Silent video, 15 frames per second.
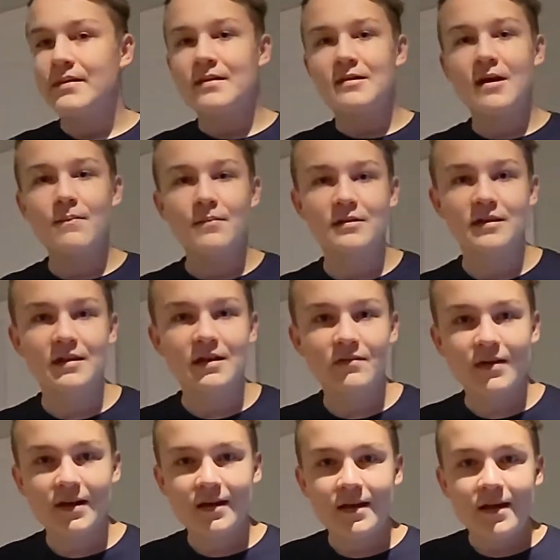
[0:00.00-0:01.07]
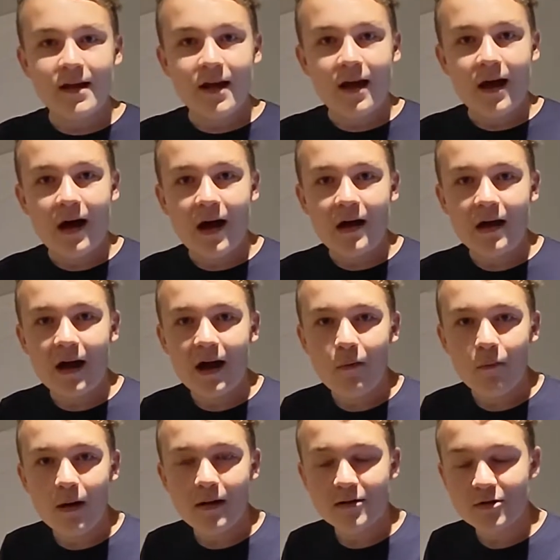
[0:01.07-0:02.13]
come to think of it, I
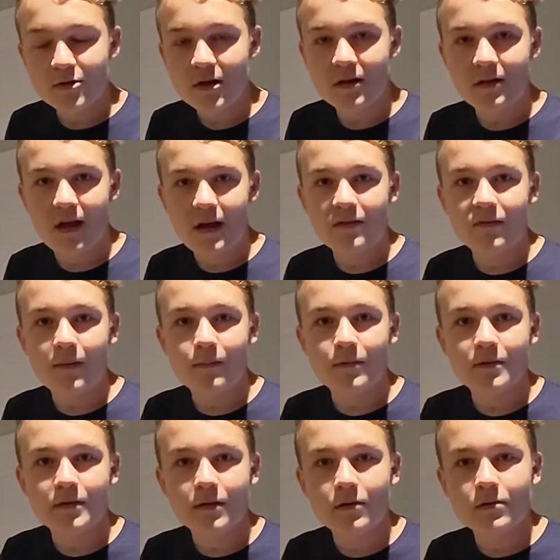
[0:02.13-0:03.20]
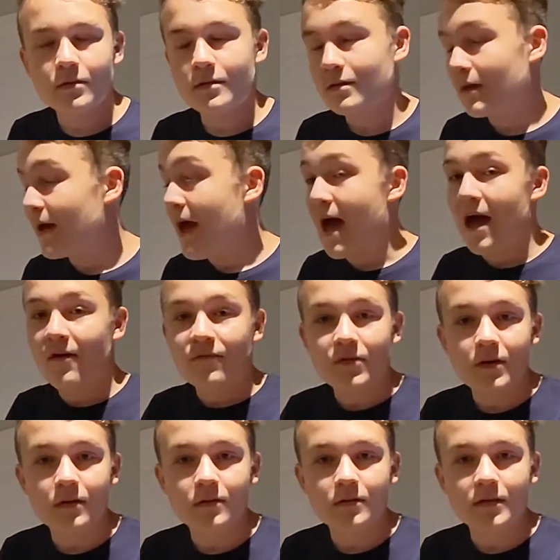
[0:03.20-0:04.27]
watched a lot of episodes
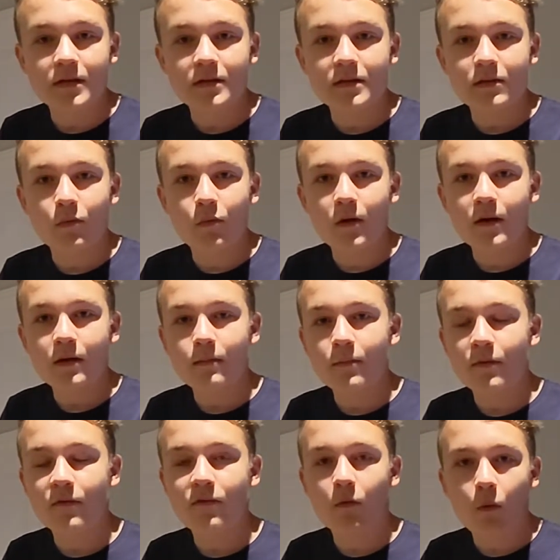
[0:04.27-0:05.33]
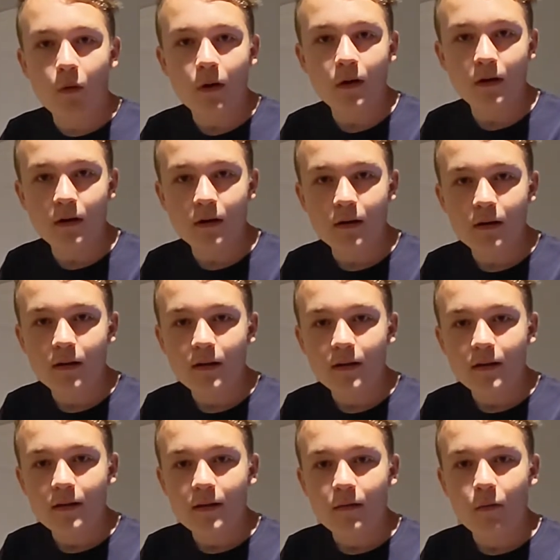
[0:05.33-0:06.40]
after season 1 before
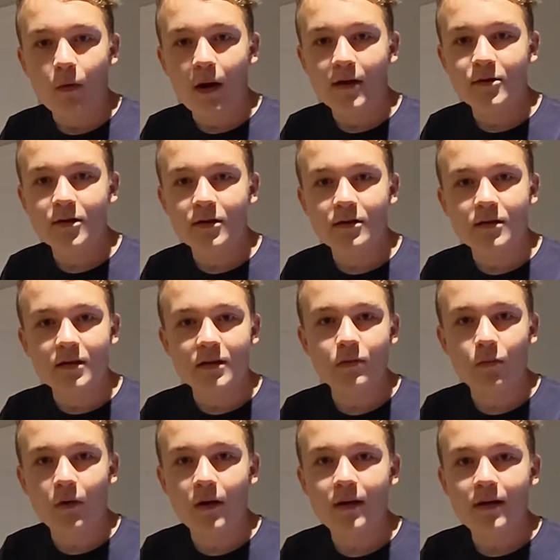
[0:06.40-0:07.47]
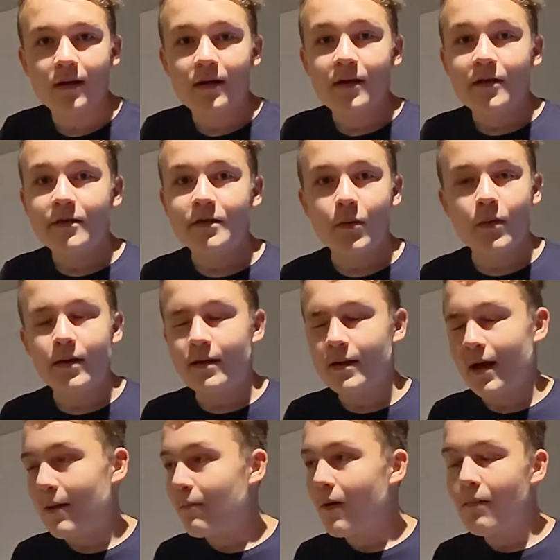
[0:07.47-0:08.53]
watching season 1, so
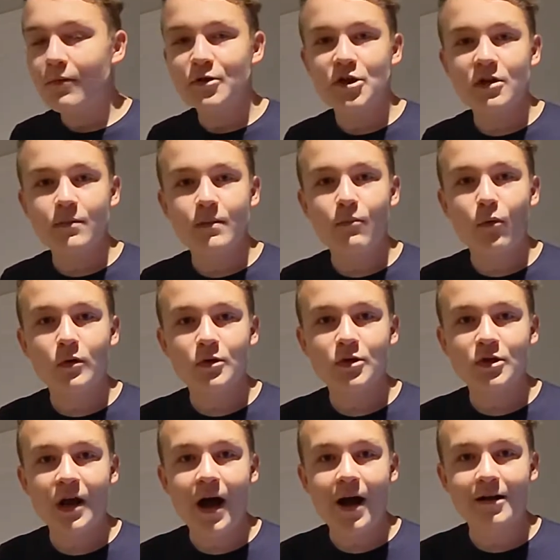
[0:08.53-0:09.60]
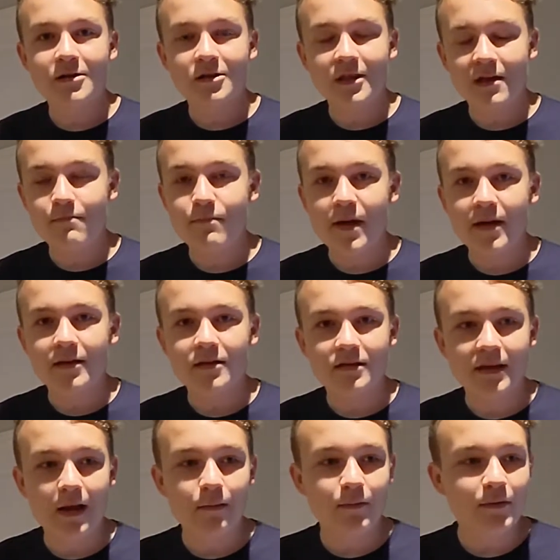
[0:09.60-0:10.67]
I probably should have been more shocked that Meg
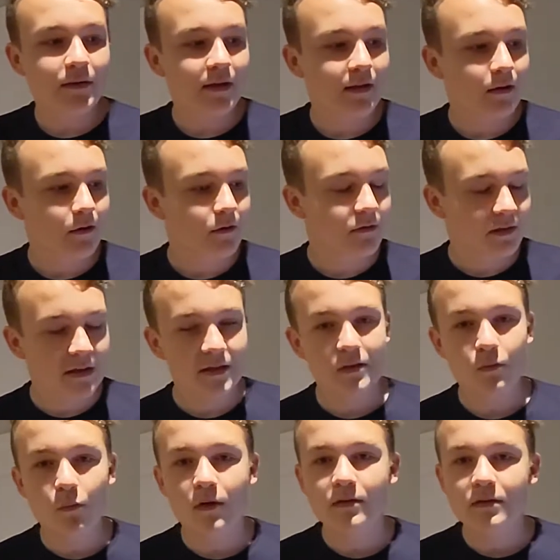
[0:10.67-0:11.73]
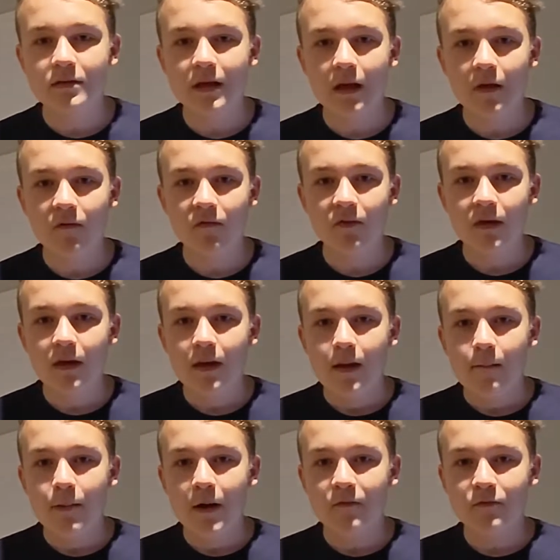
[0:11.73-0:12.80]
sounded like her season 1 self,
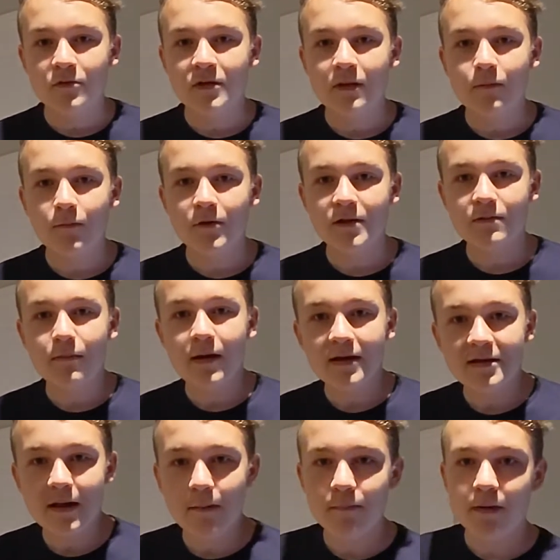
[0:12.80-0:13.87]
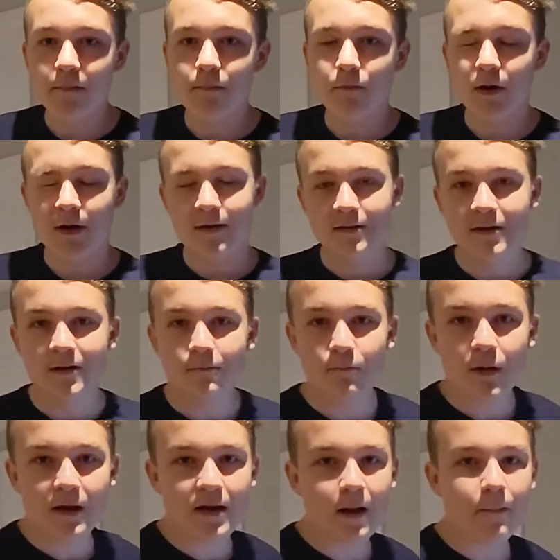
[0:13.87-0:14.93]
but for some reason my dum-dum brain didn't
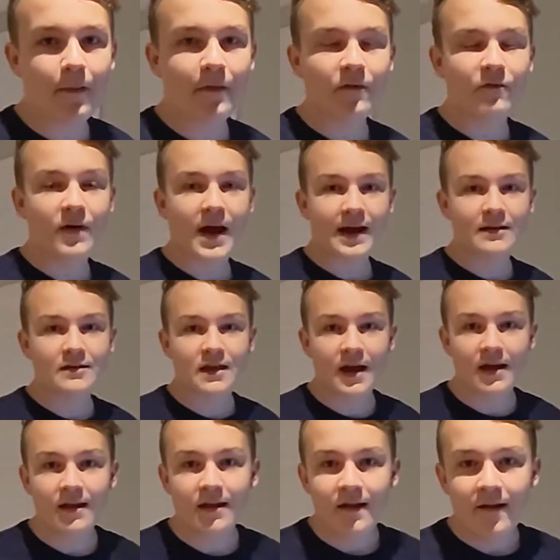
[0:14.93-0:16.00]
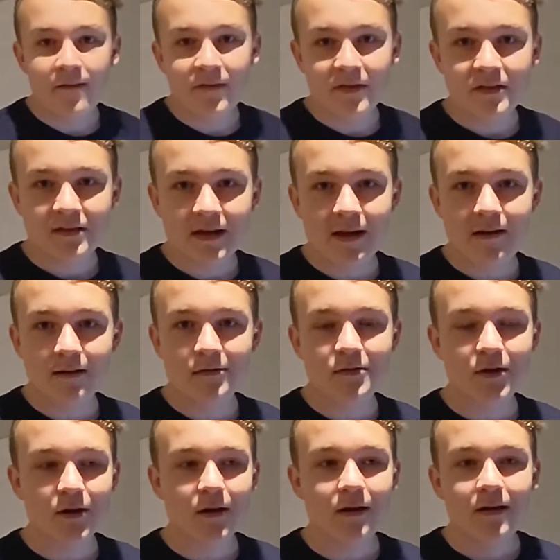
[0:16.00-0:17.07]
pick up on the fact that this
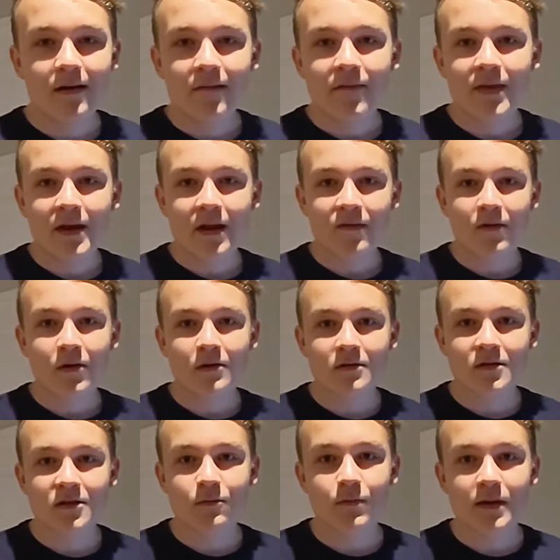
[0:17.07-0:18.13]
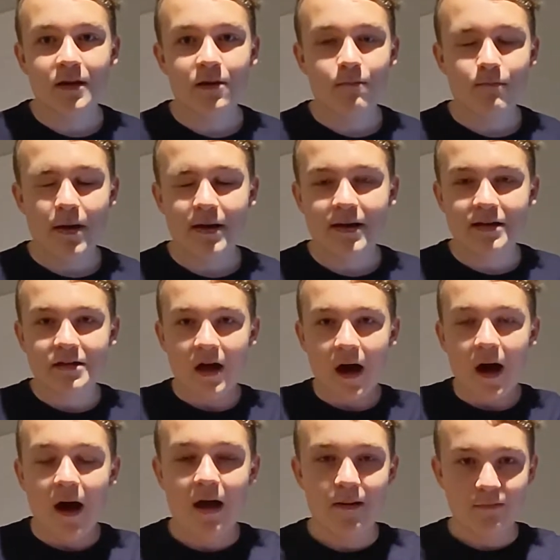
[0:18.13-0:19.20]
character that I've heard speak many
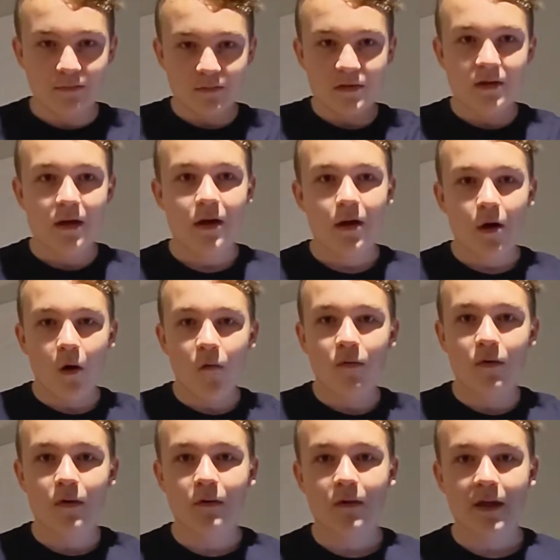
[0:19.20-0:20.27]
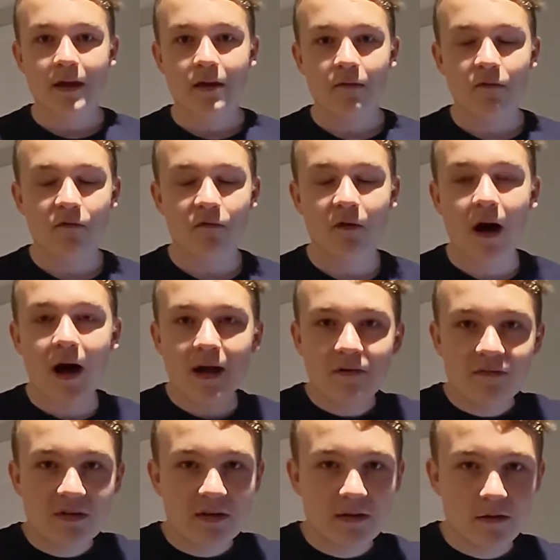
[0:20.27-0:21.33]
times over like 5
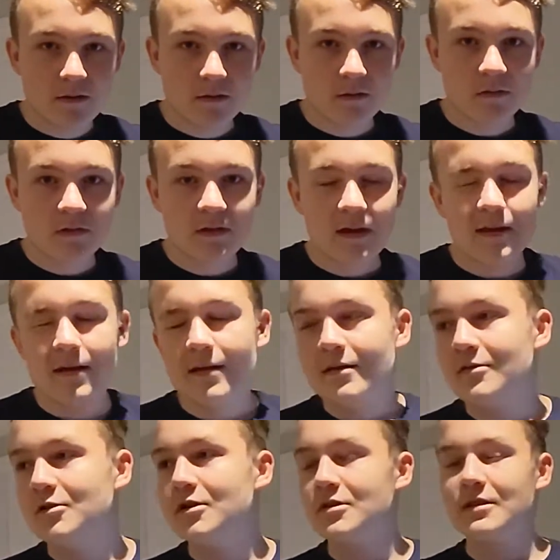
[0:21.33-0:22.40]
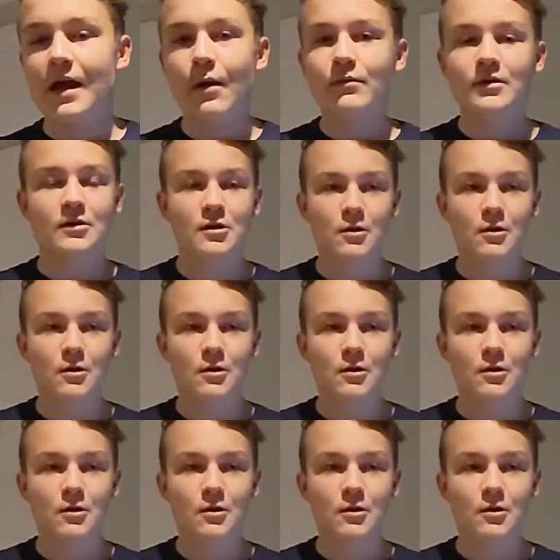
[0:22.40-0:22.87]
years just sounded